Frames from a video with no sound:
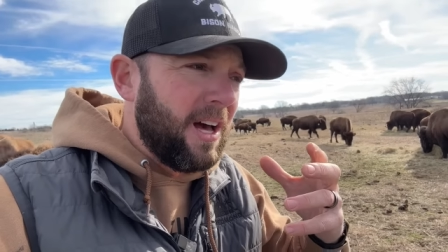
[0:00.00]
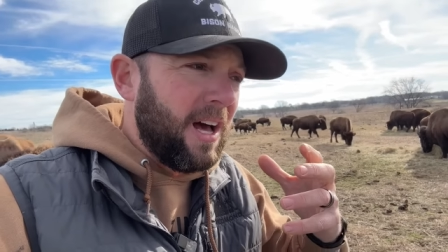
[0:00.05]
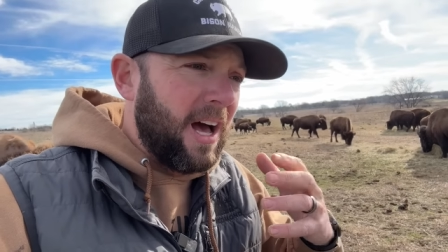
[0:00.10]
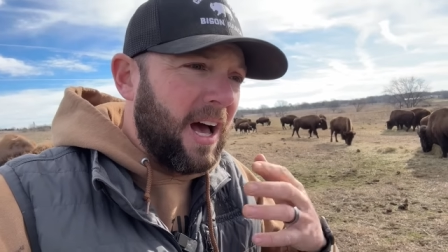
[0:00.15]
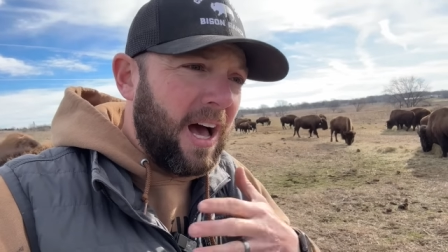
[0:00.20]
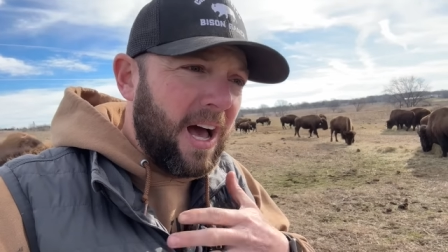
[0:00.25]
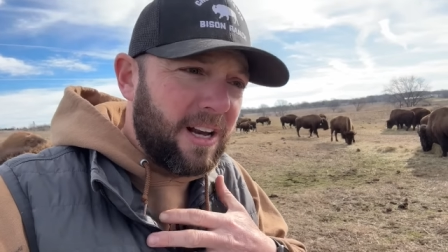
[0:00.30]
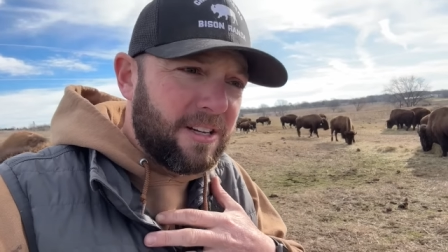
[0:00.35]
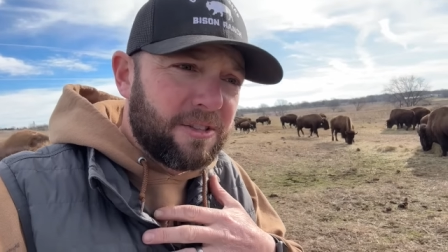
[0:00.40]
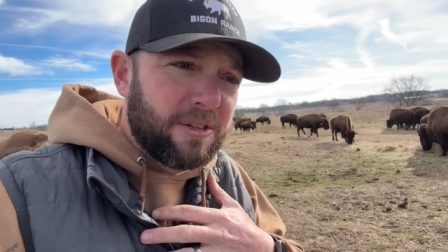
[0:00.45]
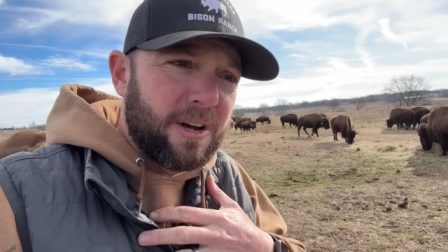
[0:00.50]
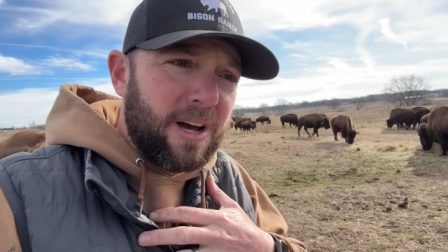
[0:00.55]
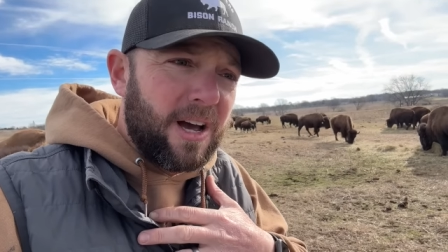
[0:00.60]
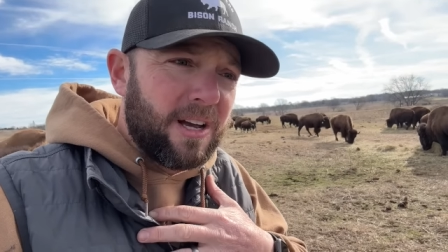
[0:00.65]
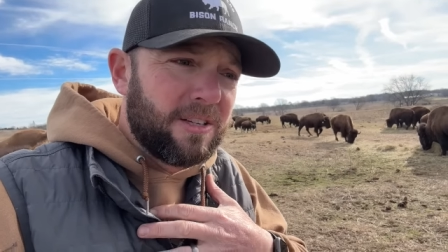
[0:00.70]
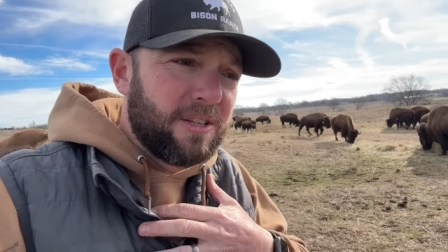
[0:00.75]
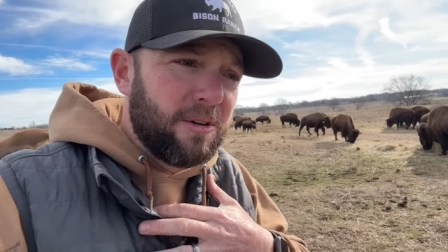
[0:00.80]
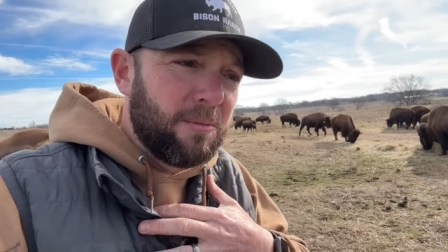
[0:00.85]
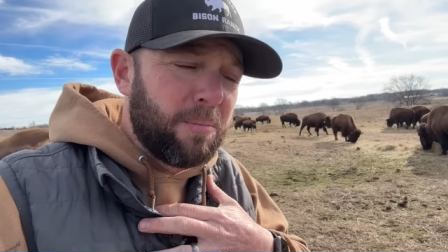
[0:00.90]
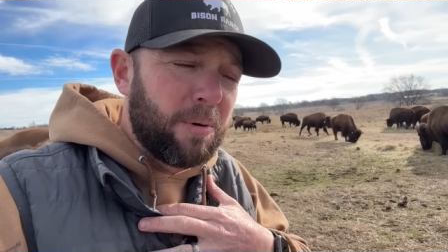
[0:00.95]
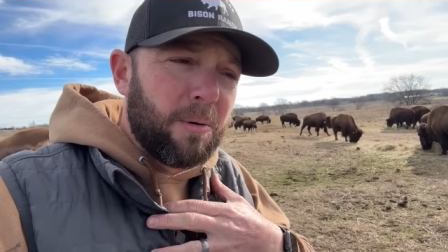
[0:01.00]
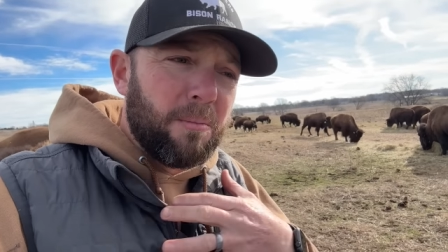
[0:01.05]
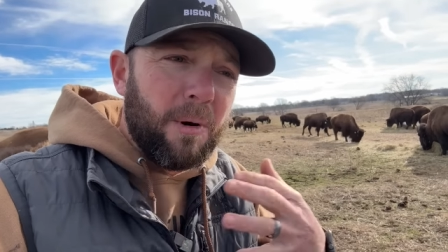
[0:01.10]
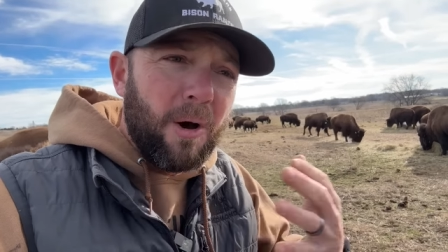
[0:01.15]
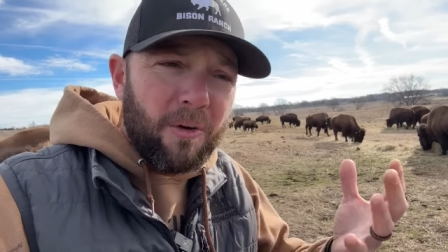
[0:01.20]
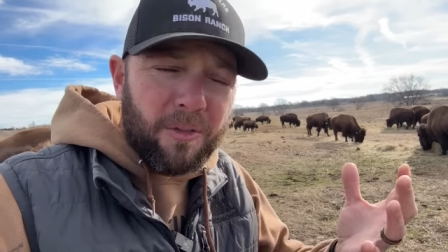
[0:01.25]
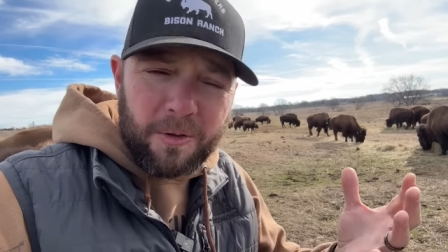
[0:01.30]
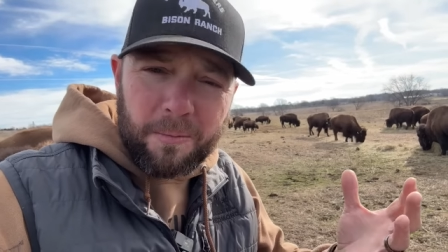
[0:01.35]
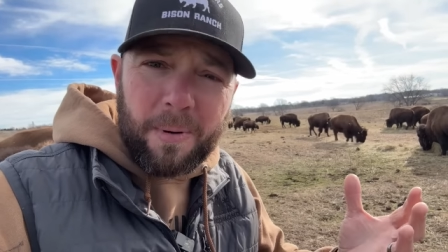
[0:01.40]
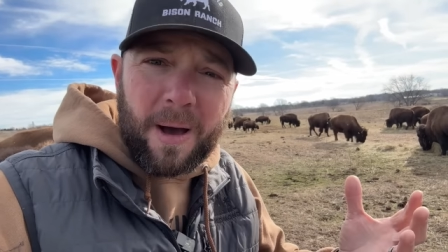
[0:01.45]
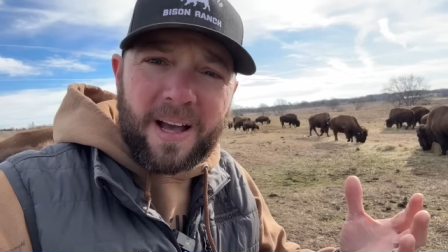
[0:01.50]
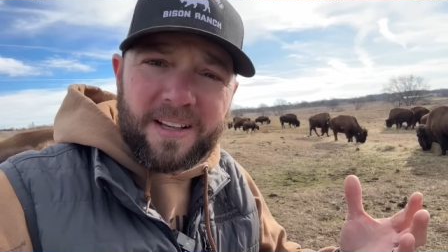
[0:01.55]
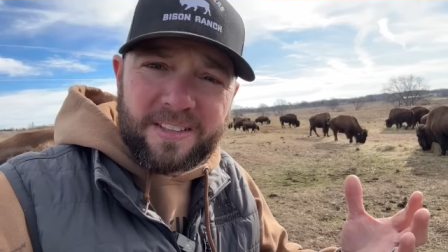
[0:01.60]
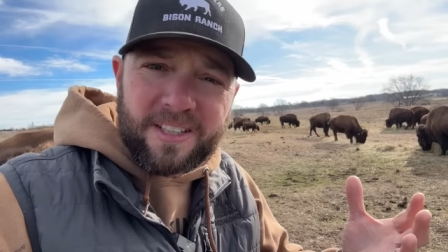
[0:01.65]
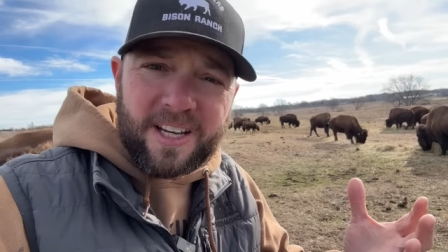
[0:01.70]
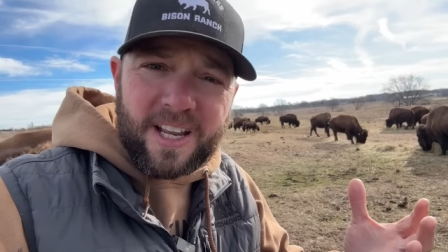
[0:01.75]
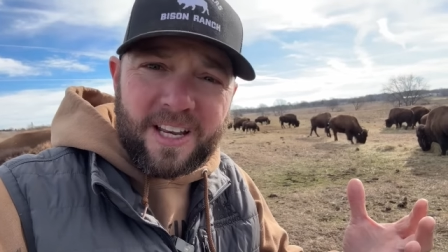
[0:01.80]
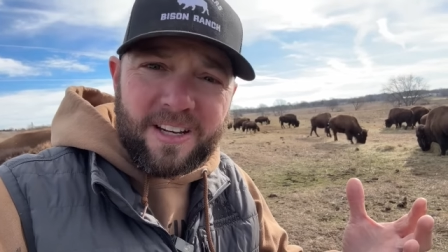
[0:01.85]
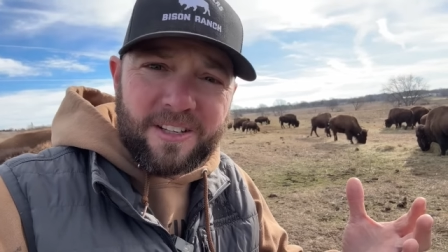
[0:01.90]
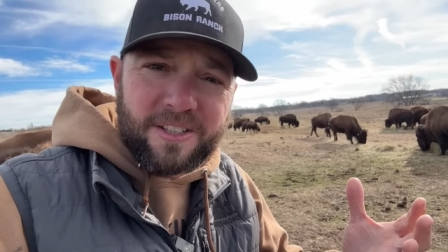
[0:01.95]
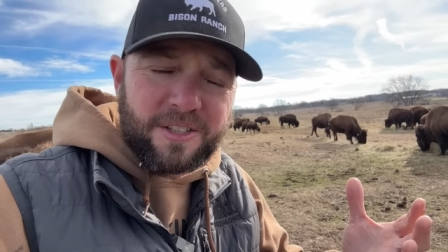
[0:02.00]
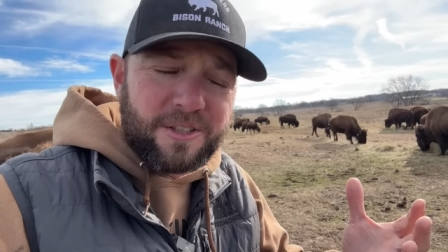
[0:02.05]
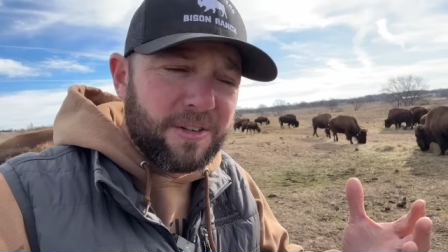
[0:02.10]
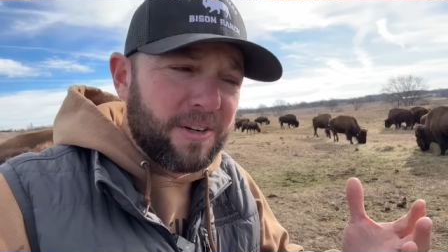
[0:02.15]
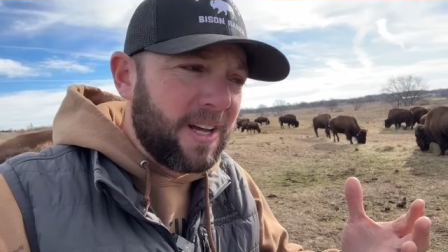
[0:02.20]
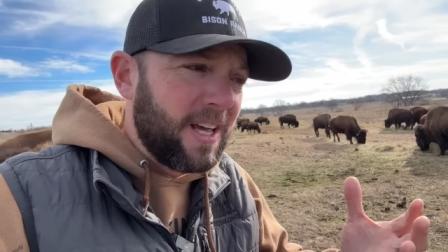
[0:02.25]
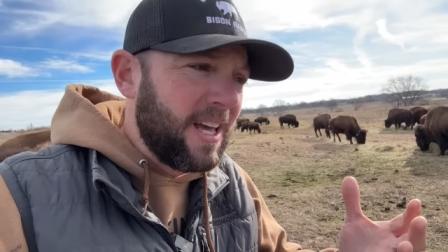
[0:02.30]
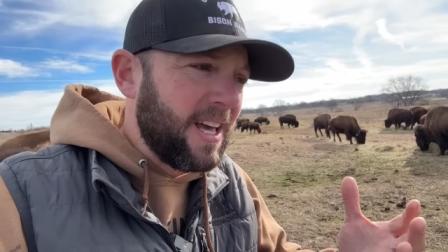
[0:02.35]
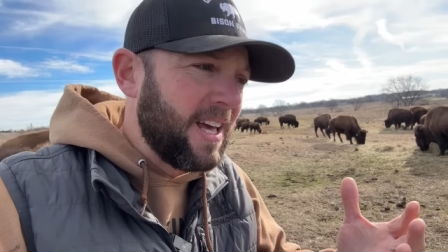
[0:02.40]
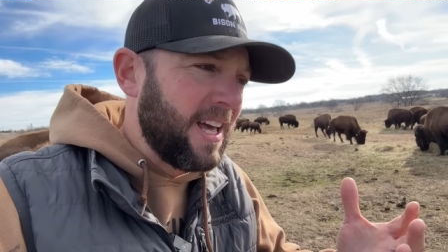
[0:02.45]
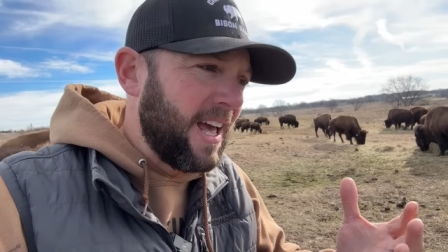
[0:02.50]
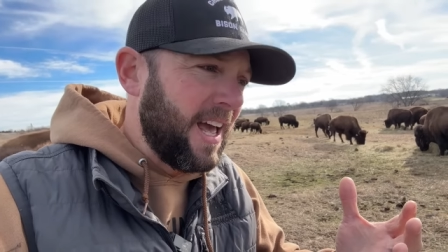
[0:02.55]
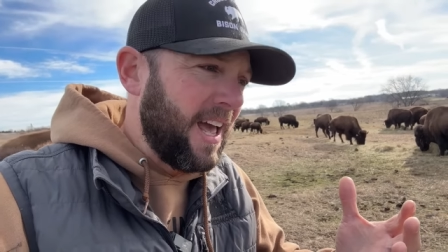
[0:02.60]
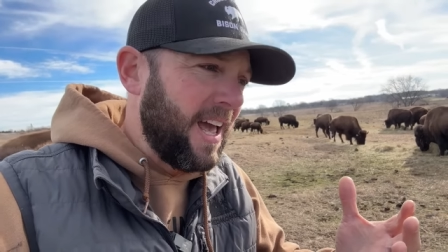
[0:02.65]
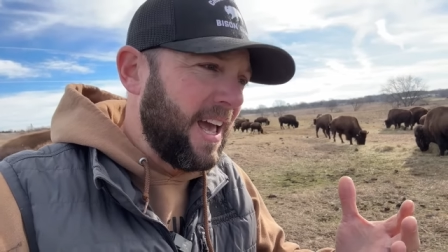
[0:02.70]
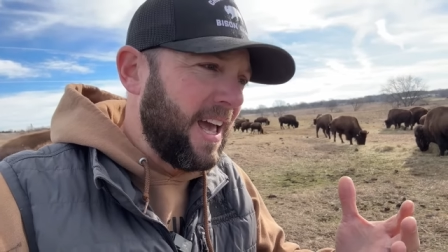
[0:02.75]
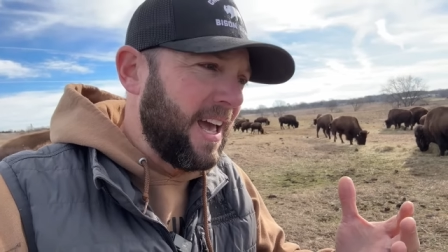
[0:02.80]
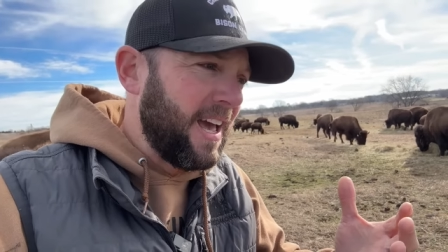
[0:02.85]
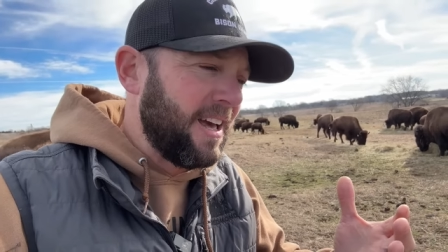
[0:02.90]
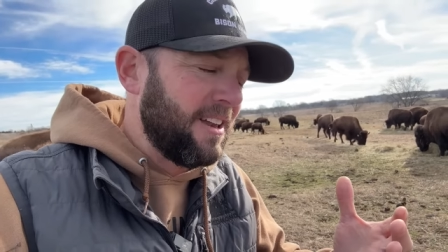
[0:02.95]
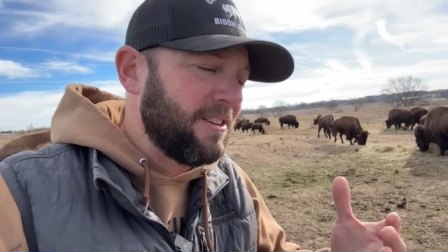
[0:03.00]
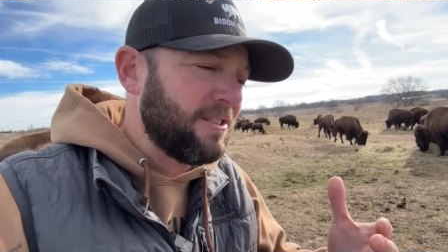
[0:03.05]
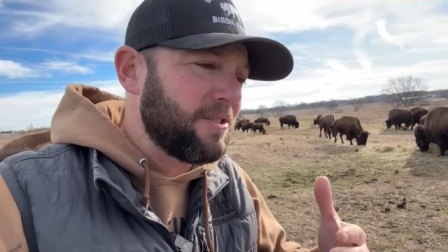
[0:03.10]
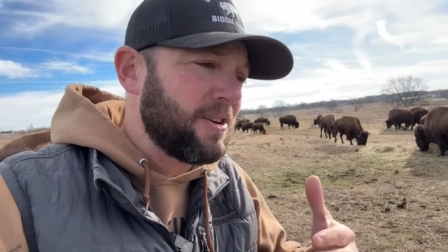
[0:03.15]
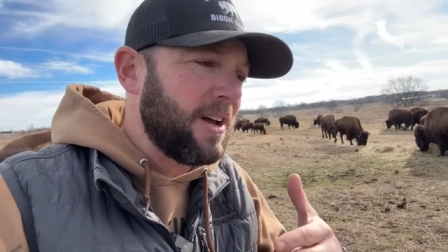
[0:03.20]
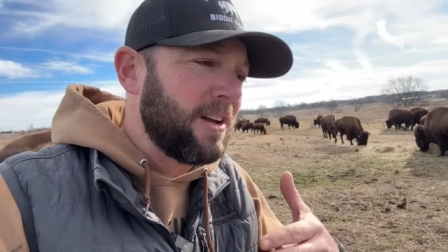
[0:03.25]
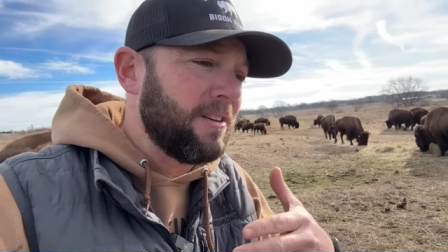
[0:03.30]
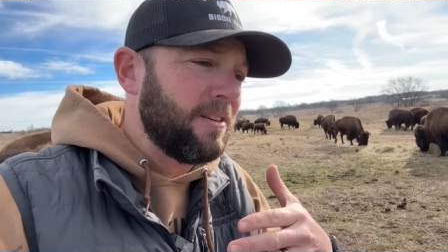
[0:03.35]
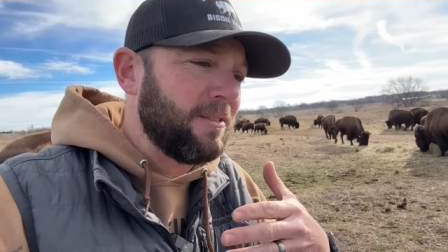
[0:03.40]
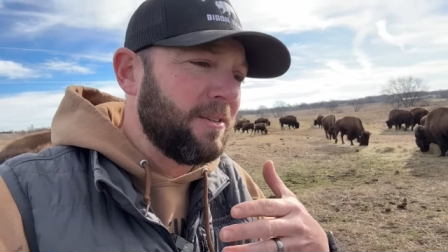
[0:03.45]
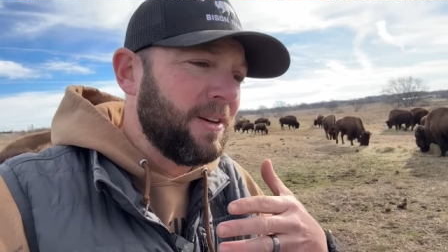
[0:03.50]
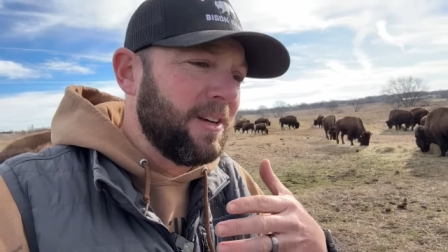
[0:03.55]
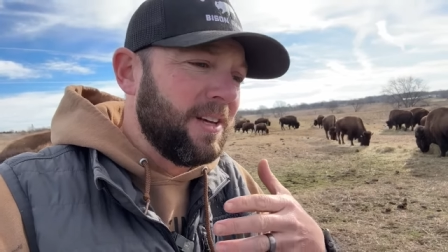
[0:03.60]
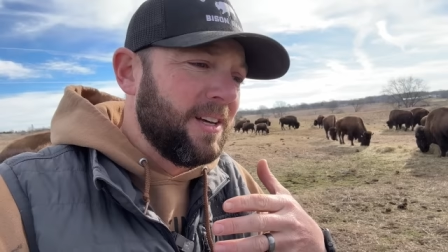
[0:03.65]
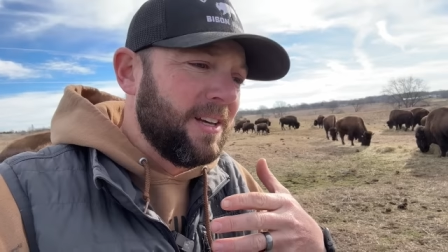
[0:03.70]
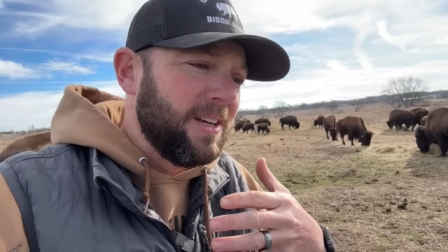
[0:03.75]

I try to promote the bison industry and try to